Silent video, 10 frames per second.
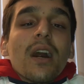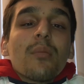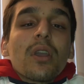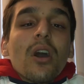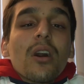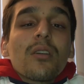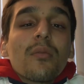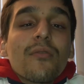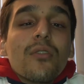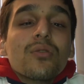I've been caught up
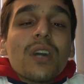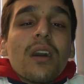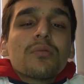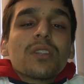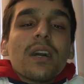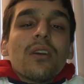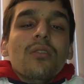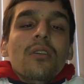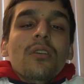a few times now.